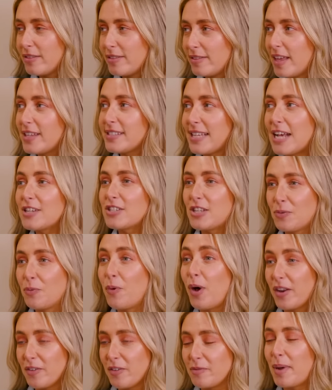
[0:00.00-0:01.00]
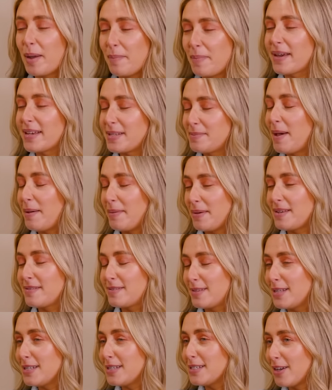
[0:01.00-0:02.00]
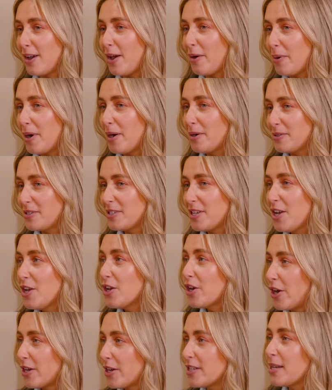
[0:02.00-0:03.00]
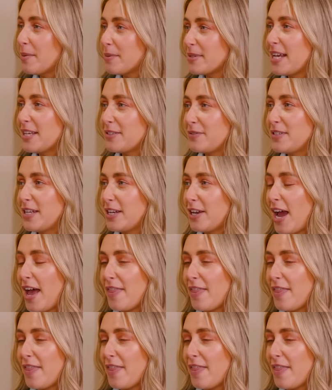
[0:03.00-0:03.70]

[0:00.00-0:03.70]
That's actually one of my biggest pet peeves in the entire world. Going to someone's house for dinner